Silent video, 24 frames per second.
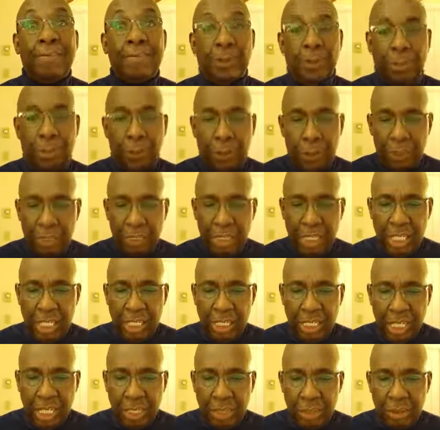for
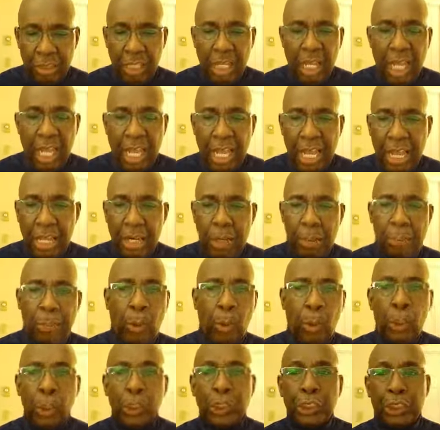13 years. And a
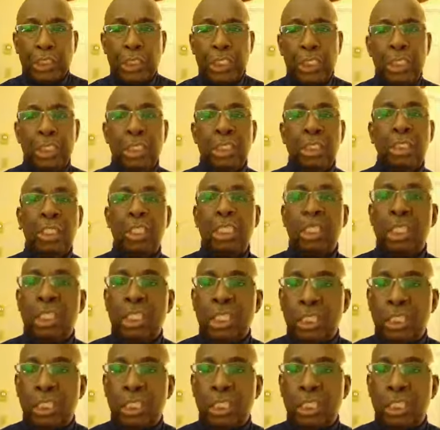person